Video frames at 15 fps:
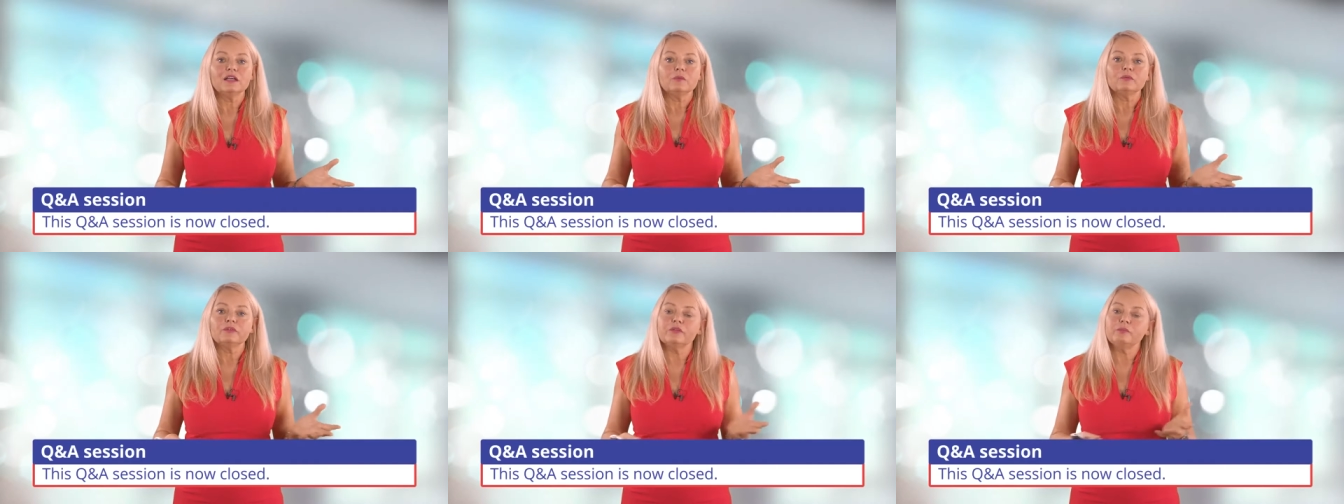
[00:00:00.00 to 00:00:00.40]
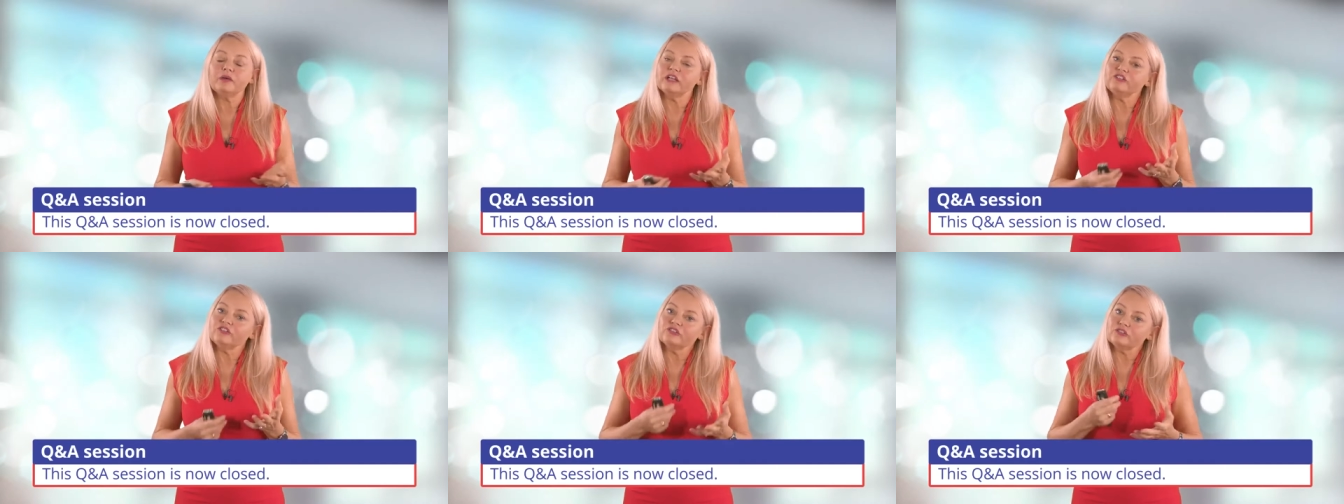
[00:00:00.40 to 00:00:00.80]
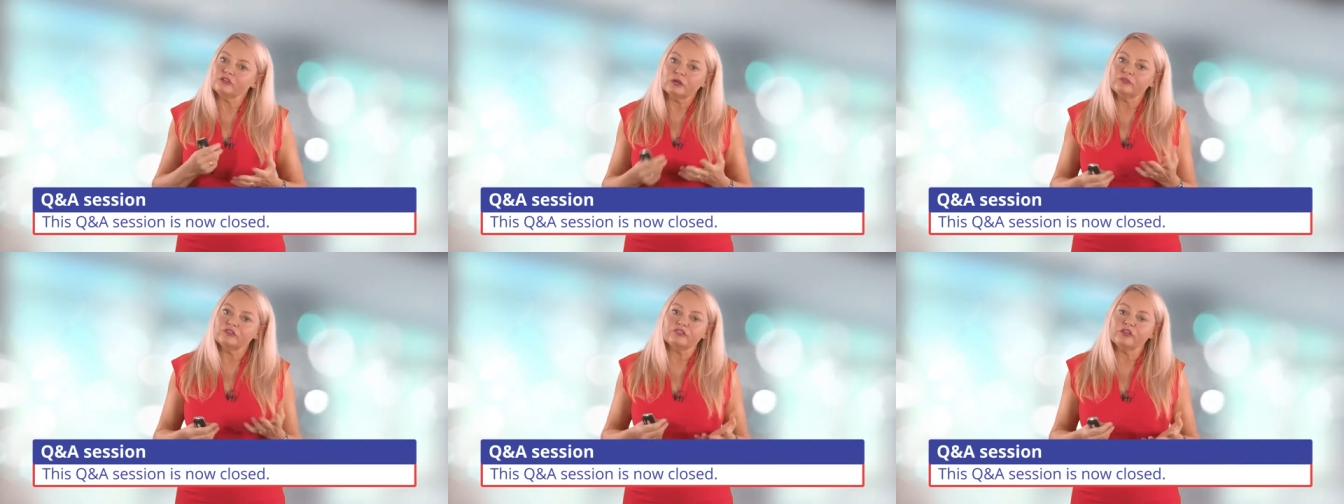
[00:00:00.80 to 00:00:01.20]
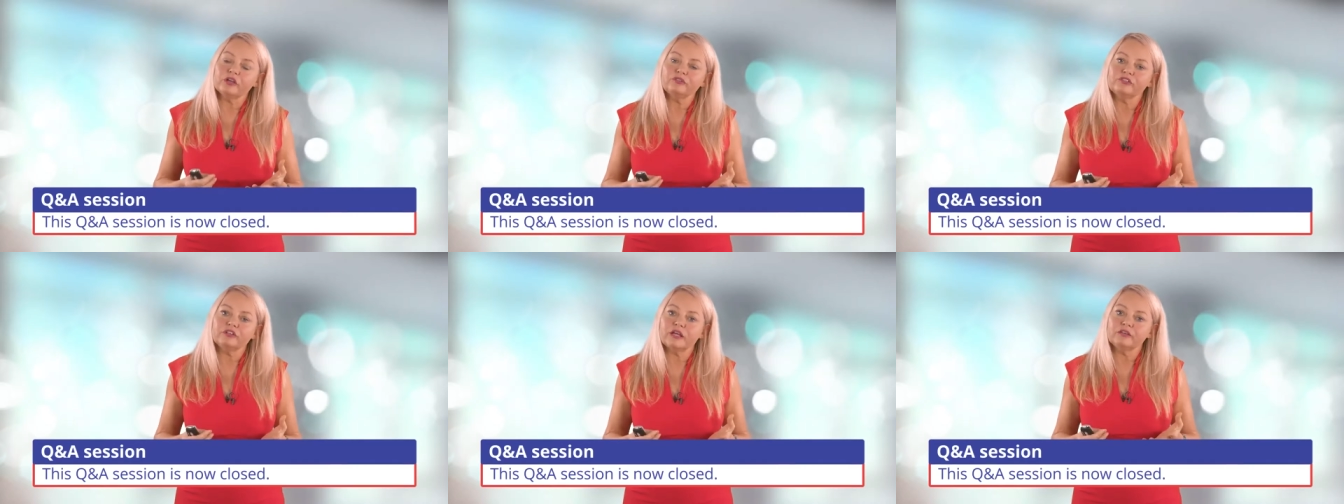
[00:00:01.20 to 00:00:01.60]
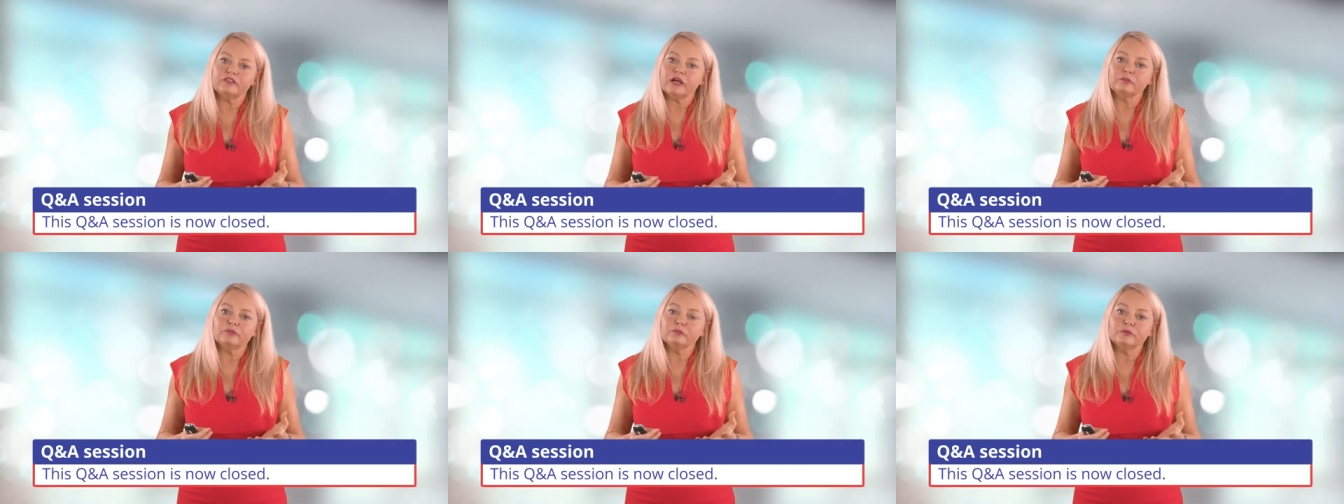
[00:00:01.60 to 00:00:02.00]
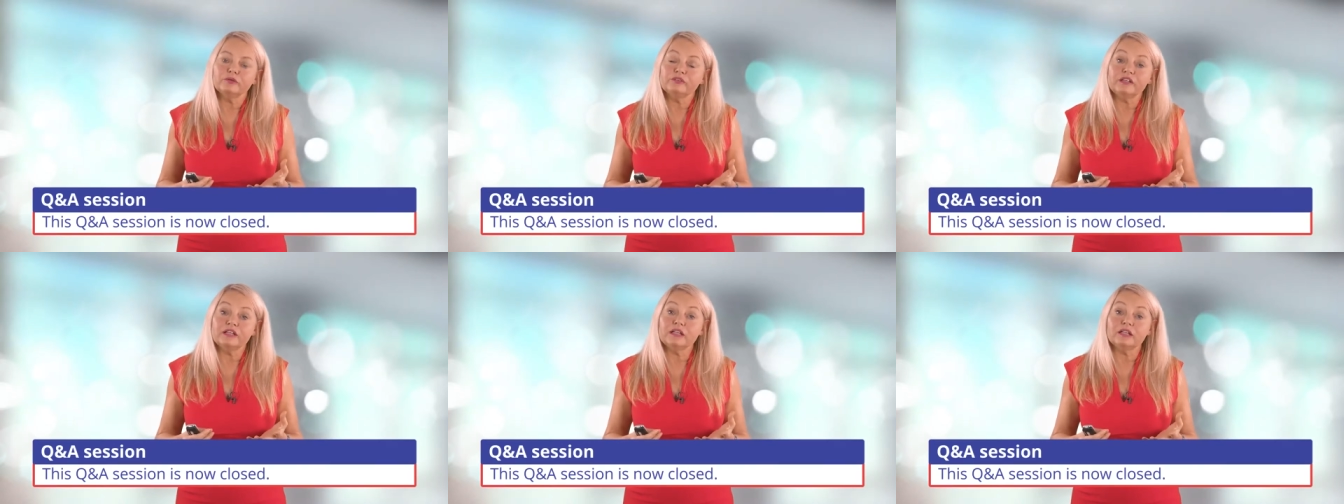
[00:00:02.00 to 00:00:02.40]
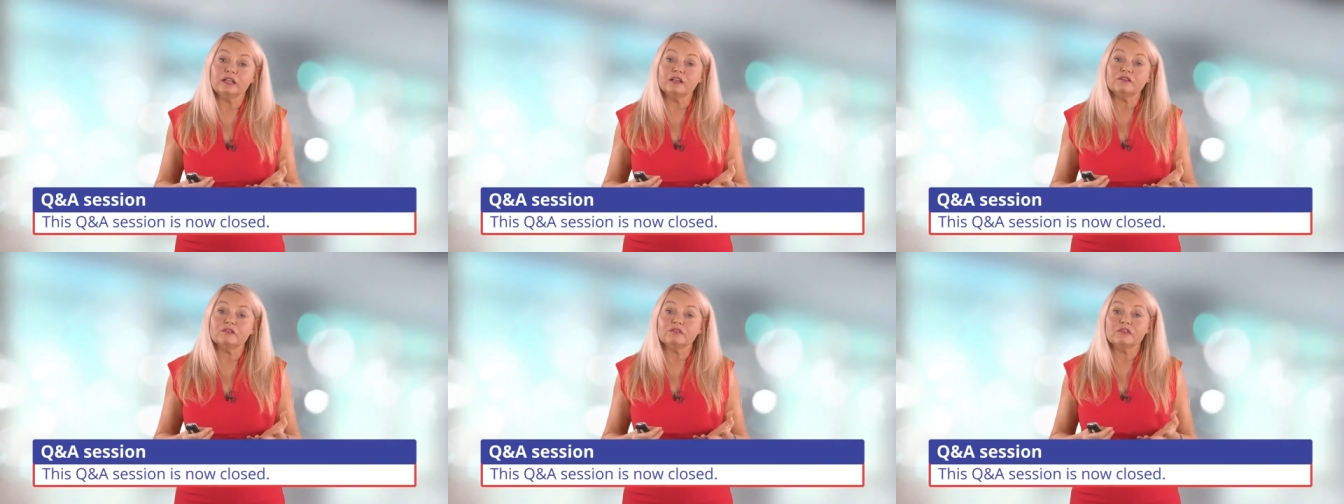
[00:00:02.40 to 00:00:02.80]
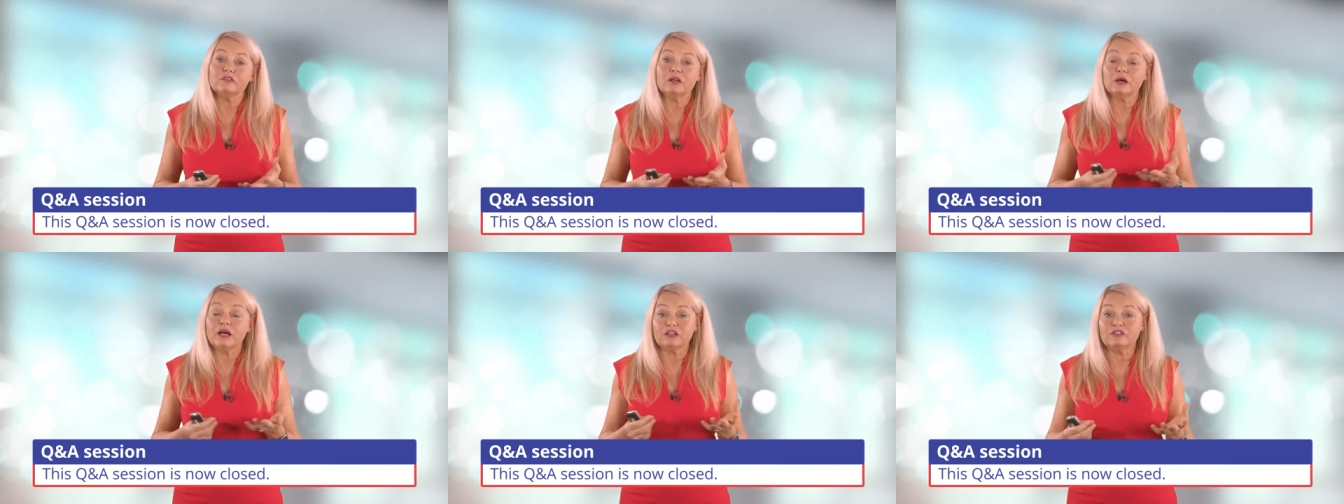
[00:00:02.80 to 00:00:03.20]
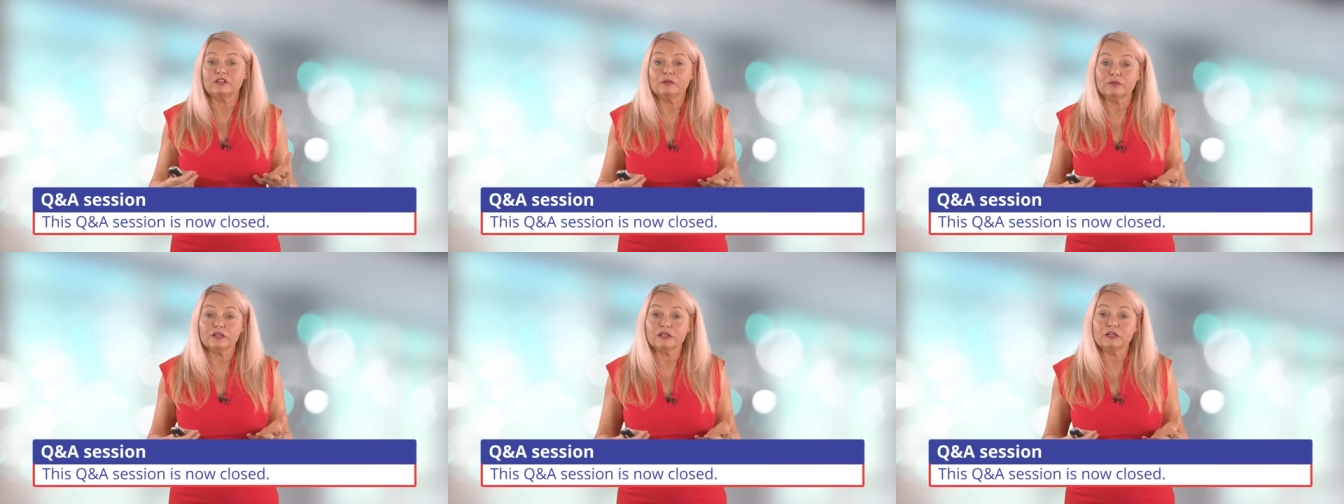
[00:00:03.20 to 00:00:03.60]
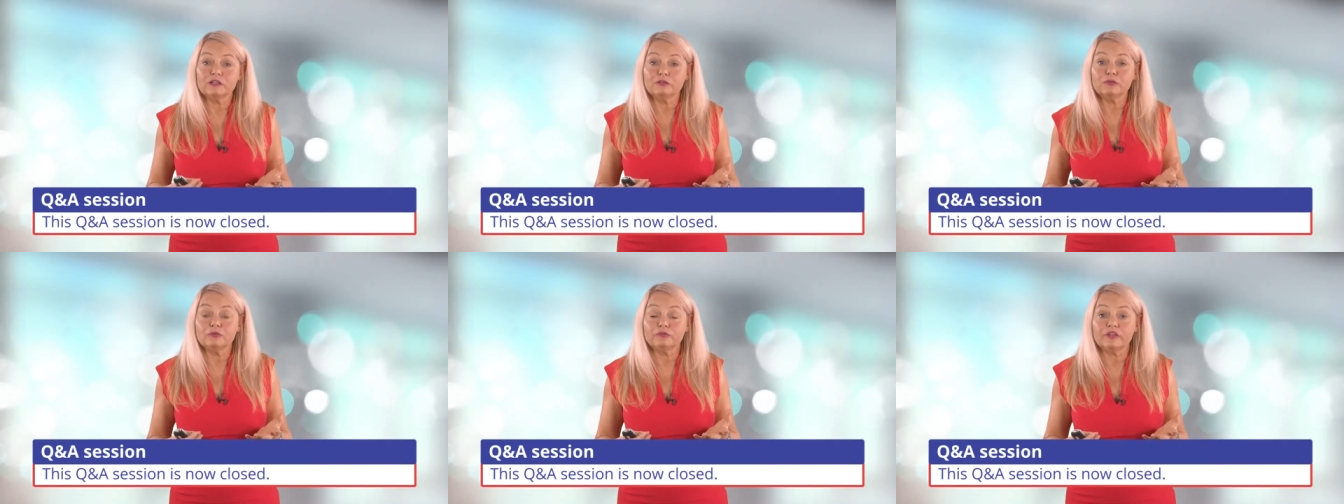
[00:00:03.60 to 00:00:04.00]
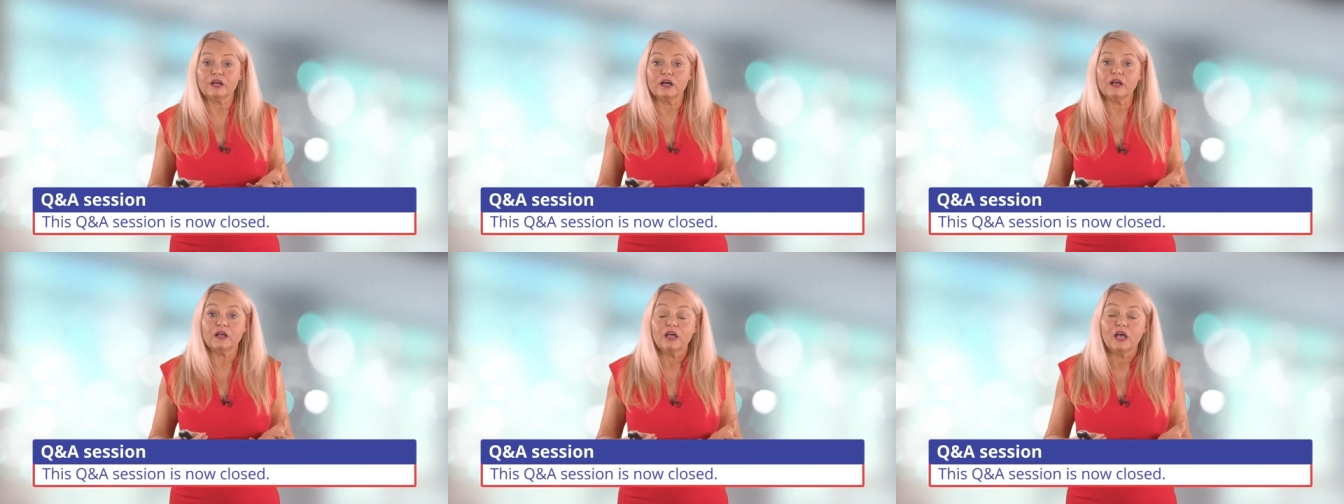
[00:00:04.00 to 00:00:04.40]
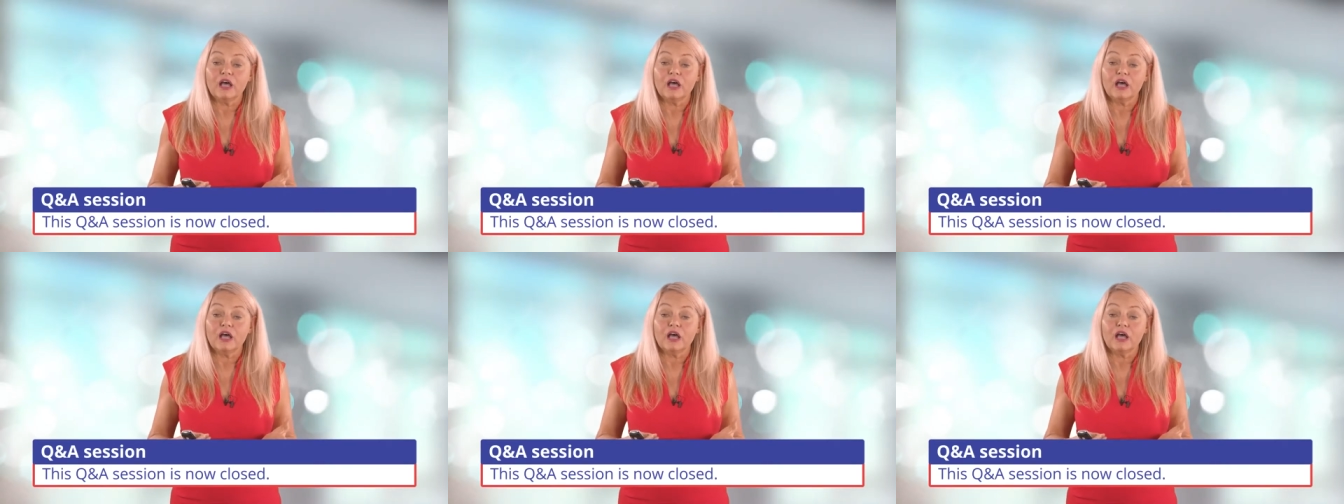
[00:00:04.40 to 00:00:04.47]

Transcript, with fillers: but the patients don't associate that with wound healing, so actually we'll ignore that.